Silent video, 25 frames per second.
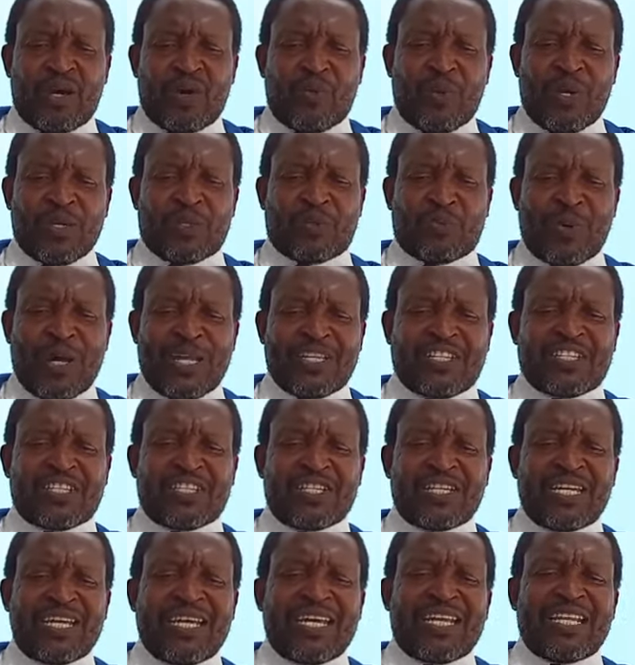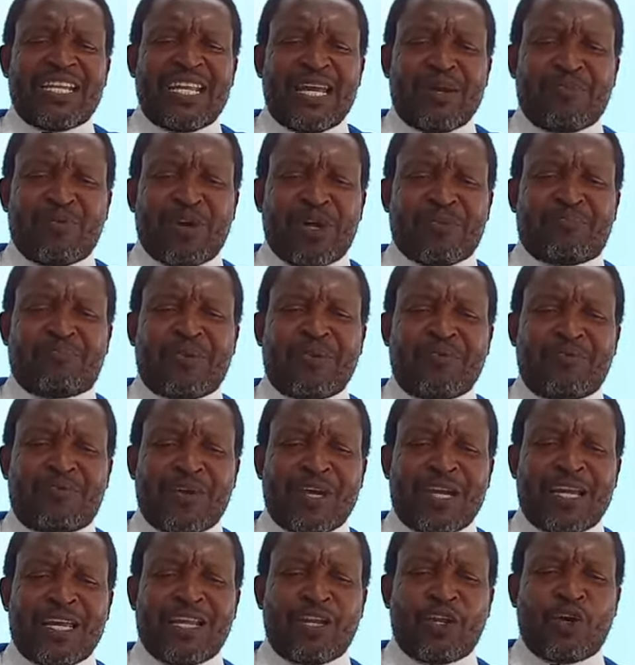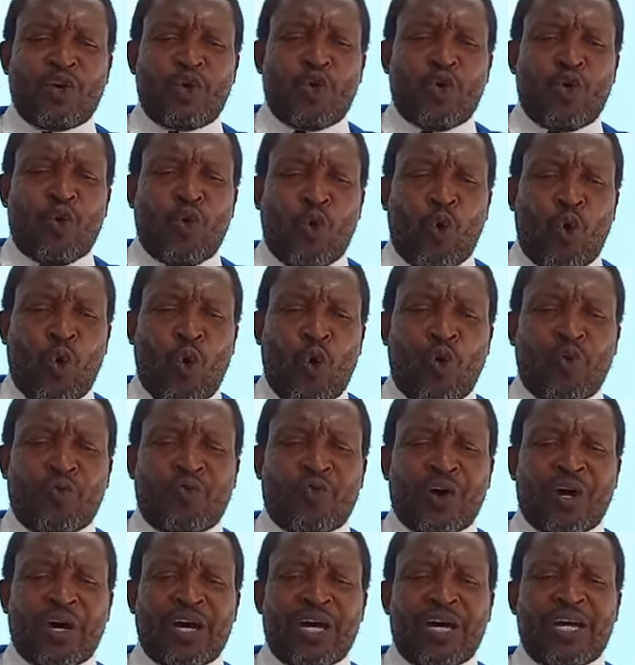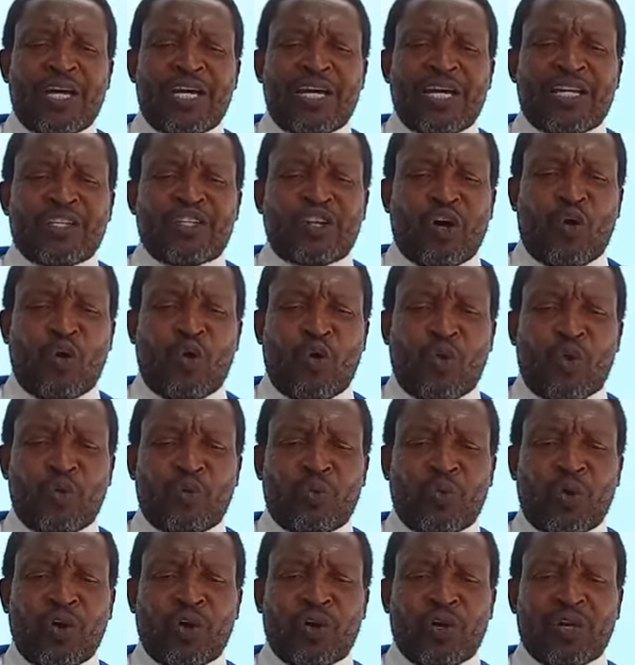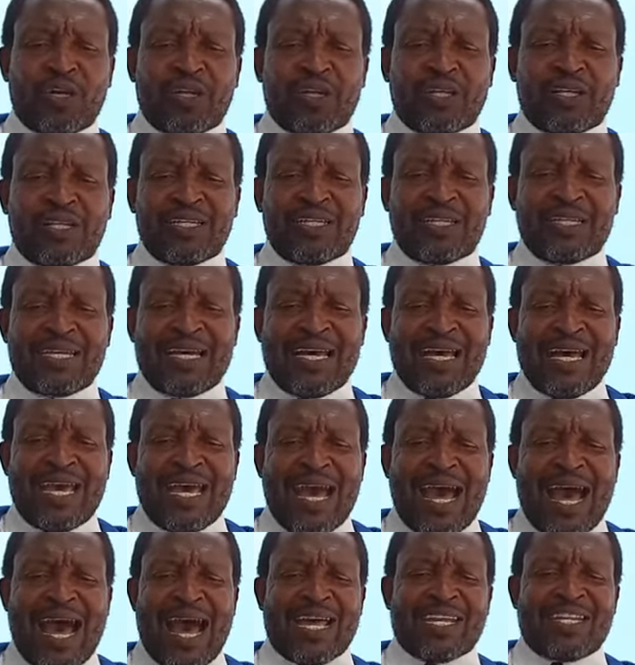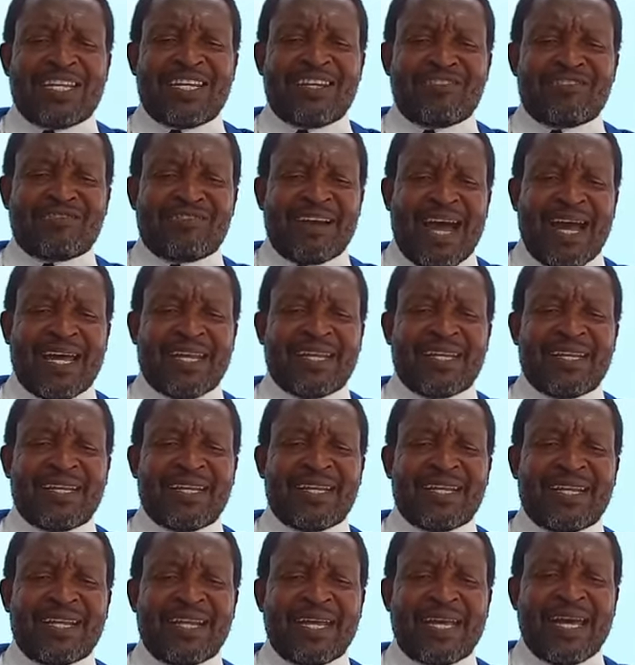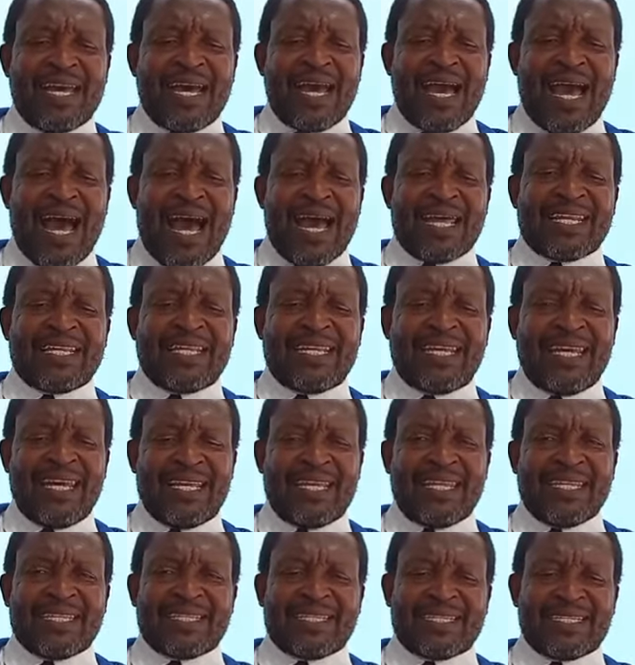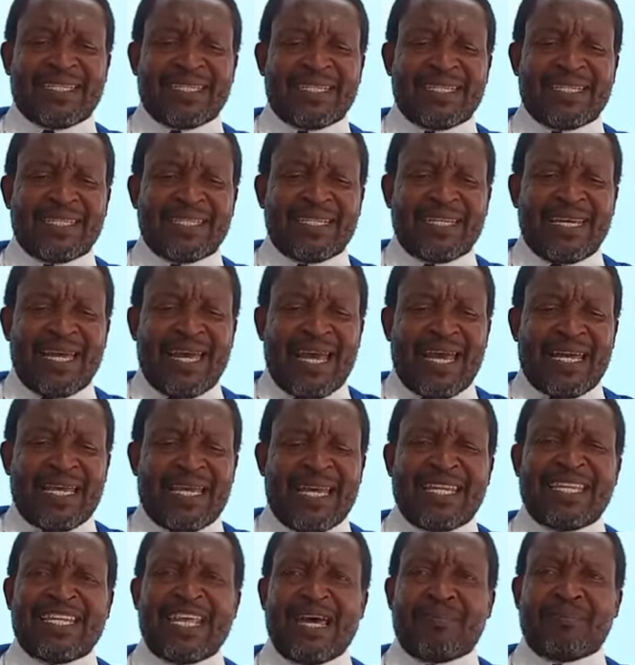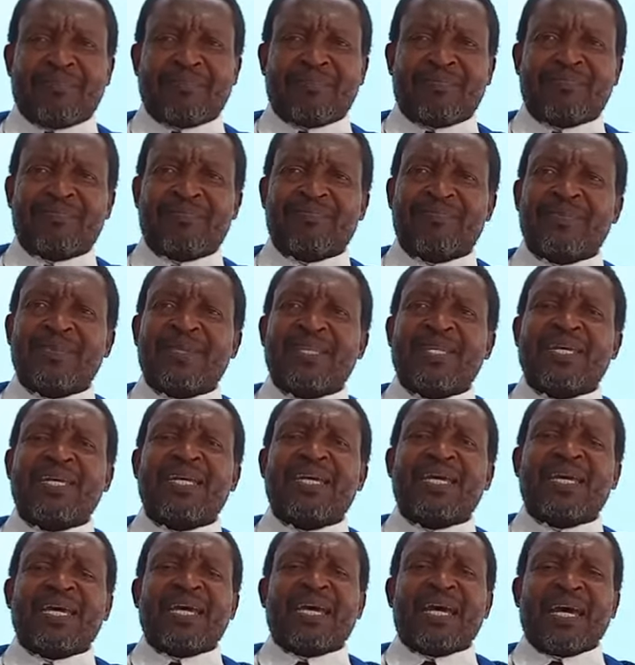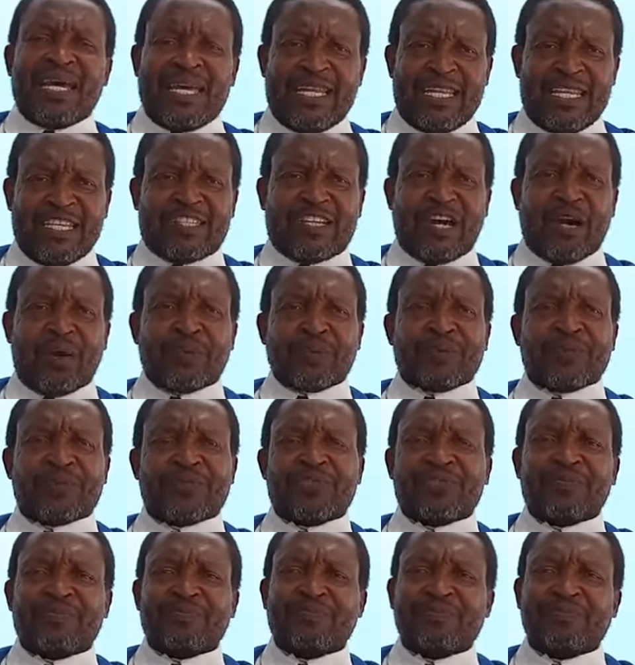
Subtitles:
with which Nimrod prevailed over the whole world. And he ran and hid them in his house.